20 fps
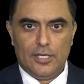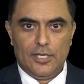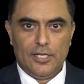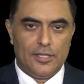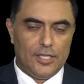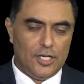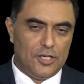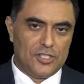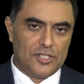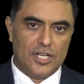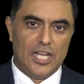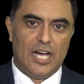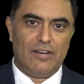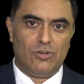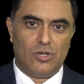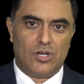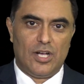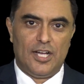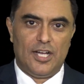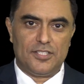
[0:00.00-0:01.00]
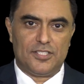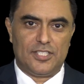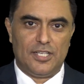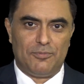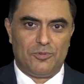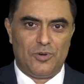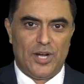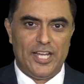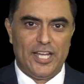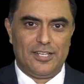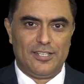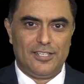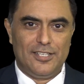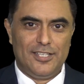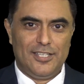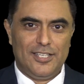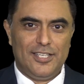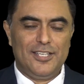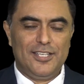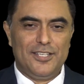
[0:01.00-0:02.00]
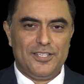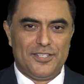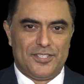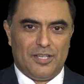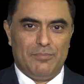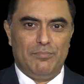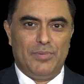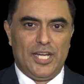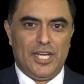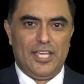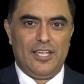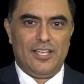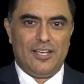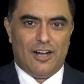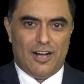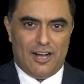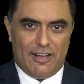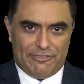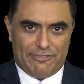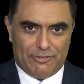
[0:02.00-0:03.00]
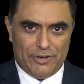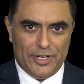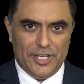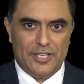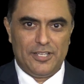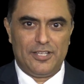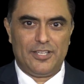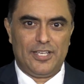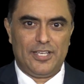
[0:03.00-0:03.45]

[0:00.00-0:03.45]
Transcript: There's a novel concept, right? Somebody offering